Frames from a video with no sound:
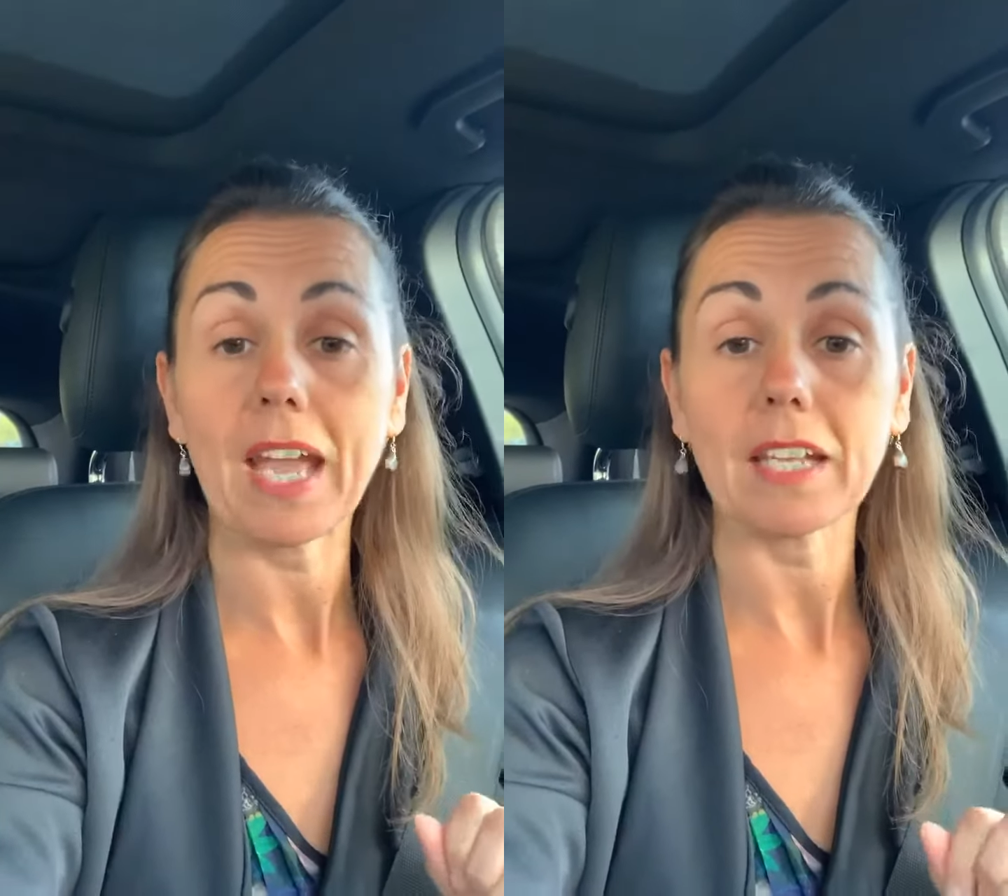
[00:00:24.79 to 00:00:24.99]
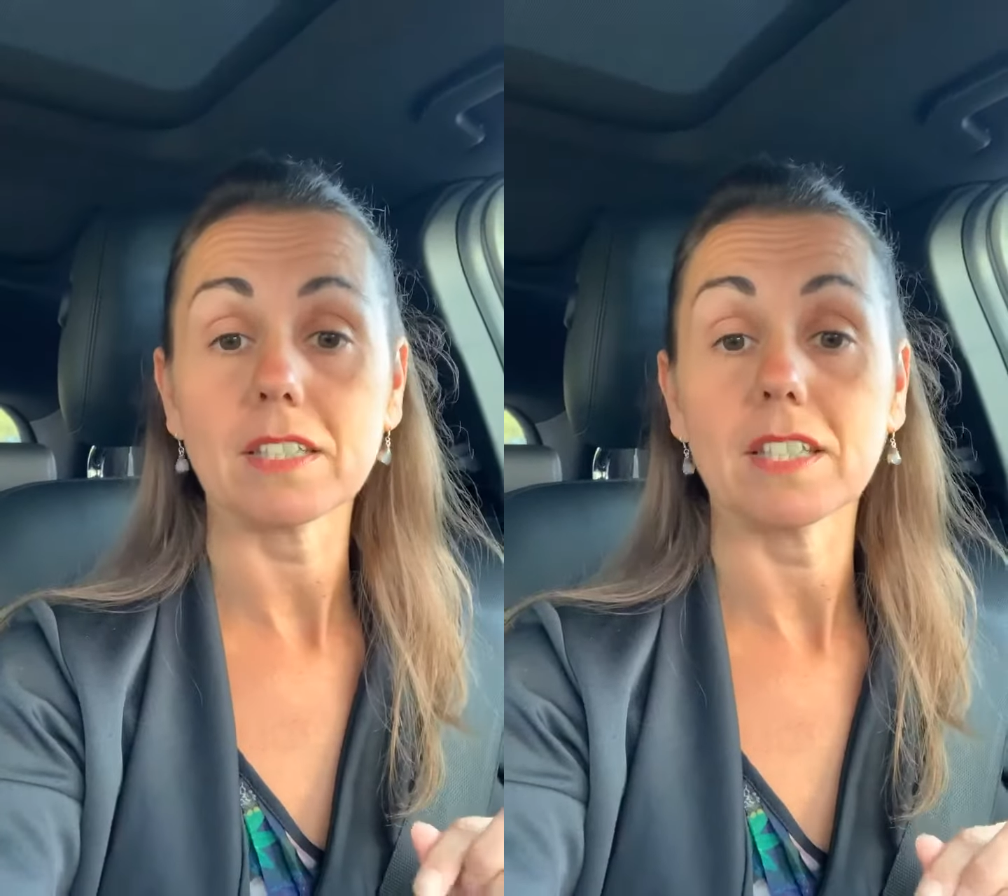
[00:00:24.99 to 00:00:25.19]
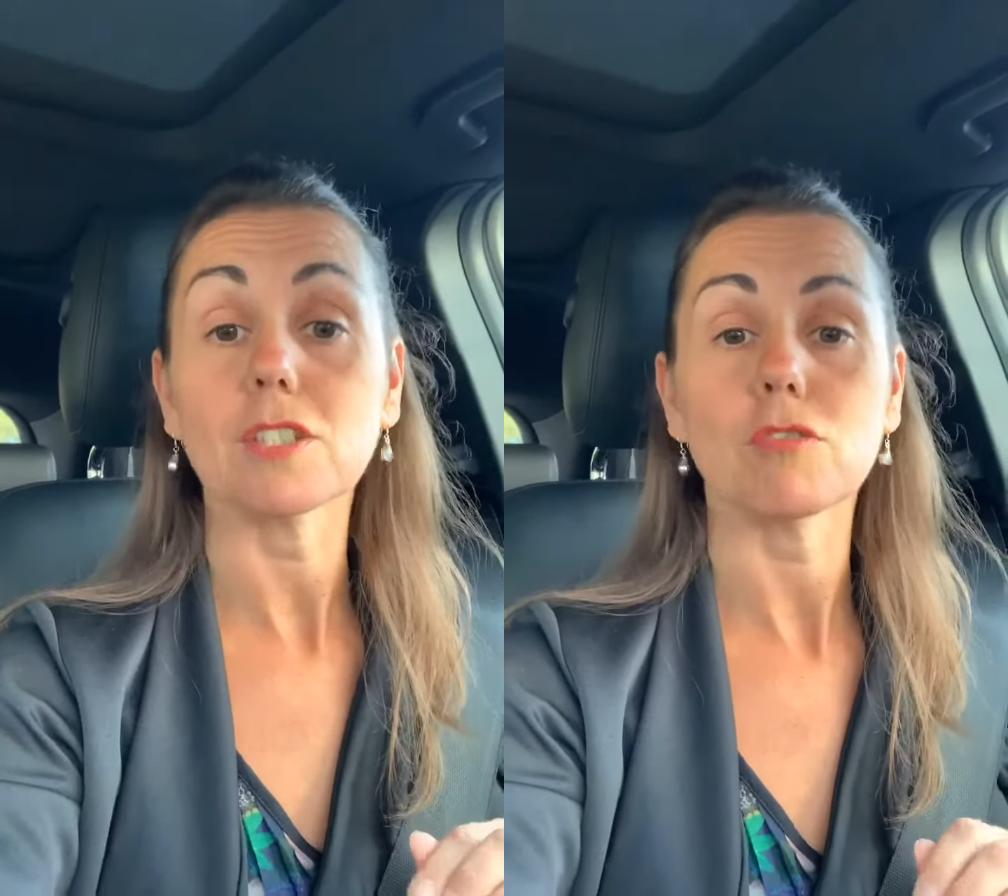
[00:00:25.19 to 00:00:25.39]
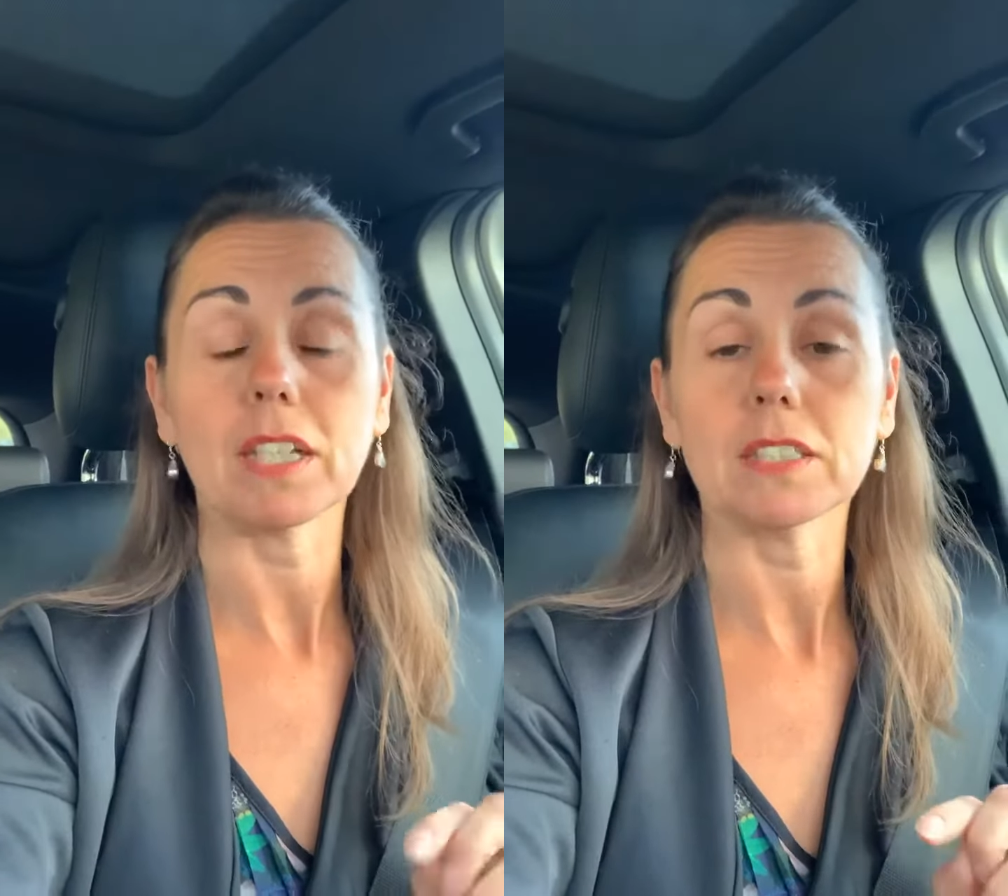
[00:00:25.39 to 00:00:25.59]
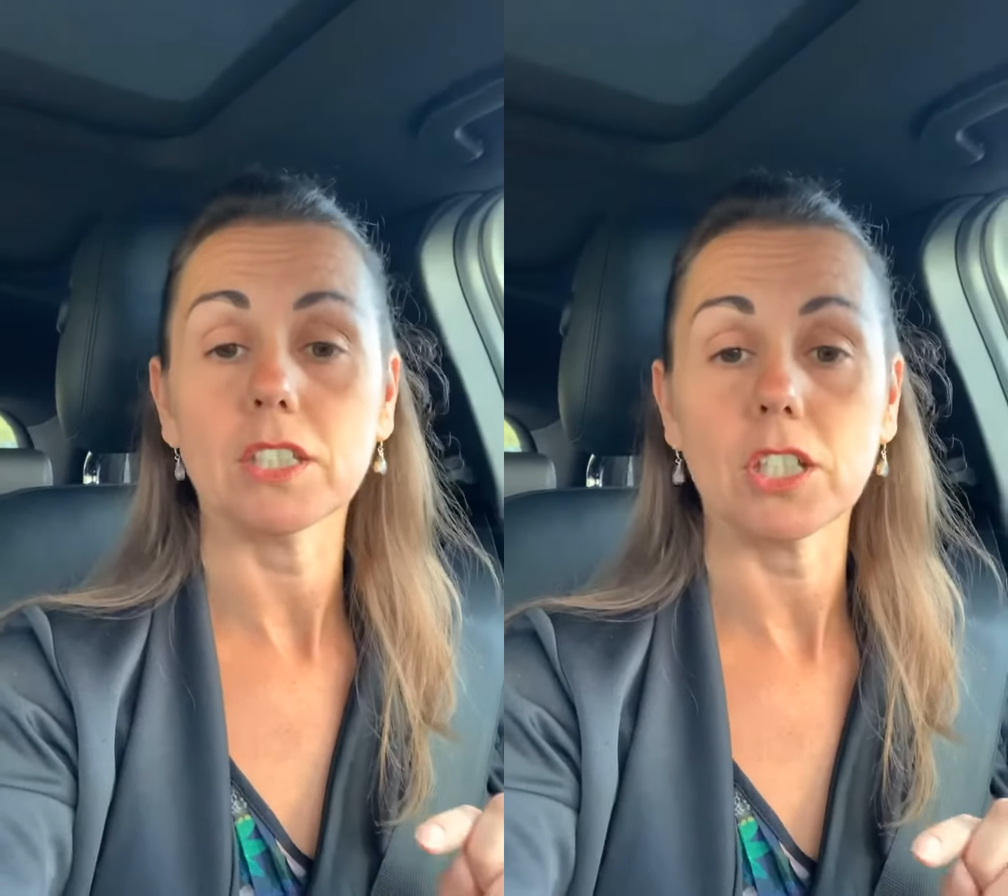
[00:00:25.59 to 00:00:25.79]
exit
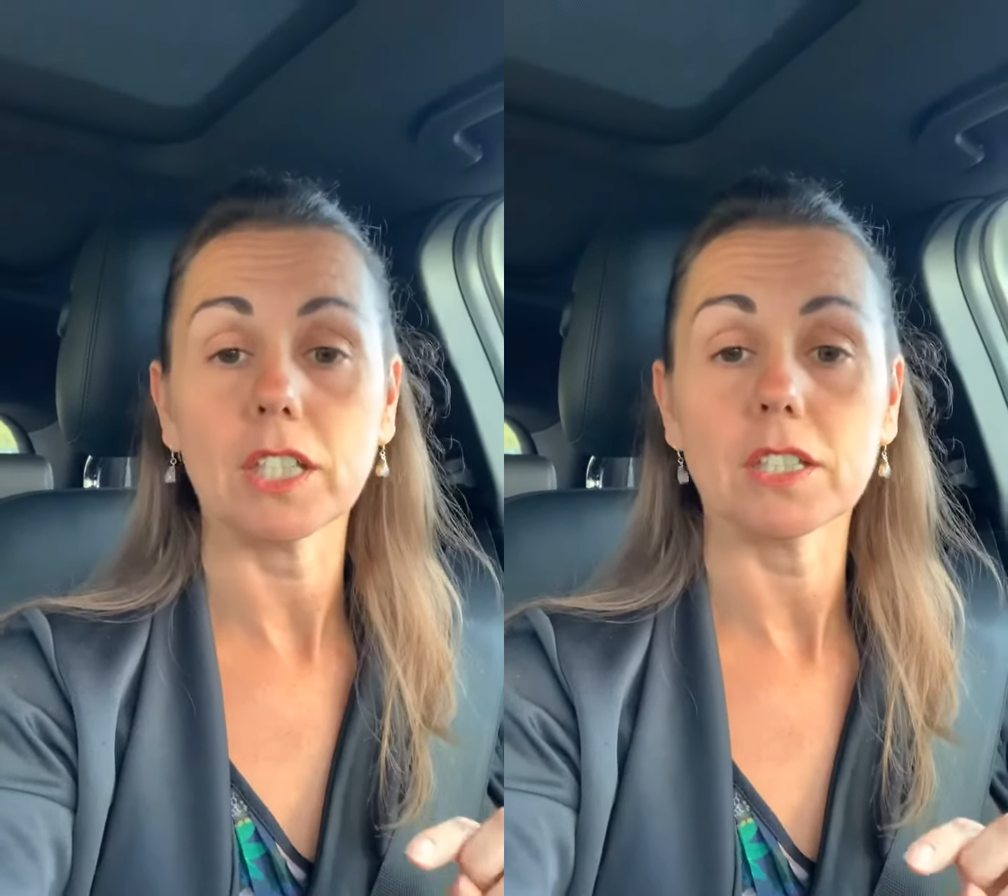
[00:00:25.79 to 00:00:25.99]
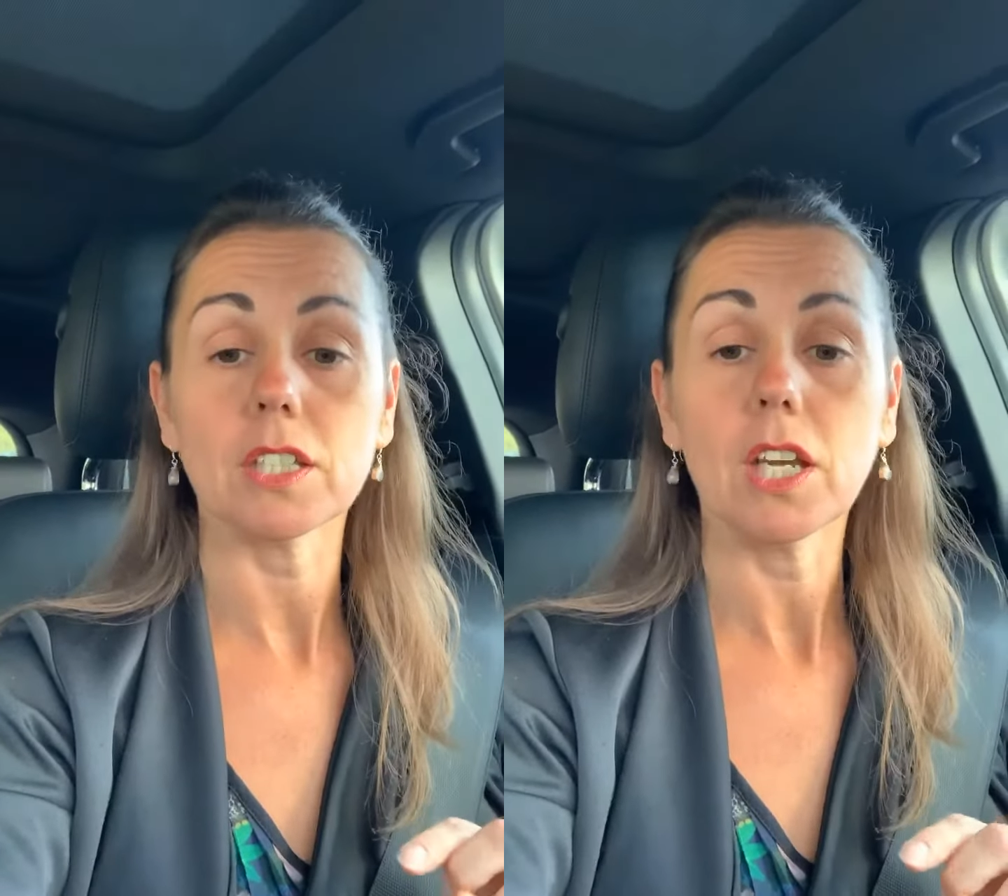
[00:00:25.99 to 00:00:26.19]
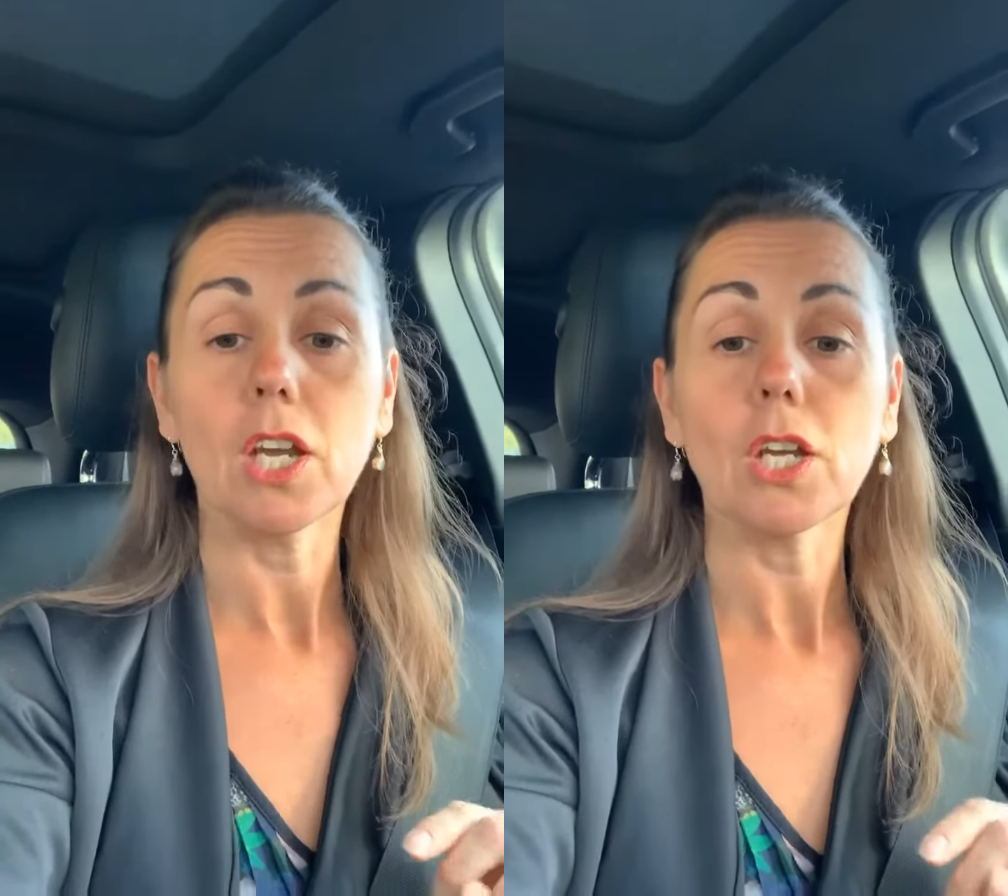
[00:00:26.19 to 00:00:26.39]
strategies.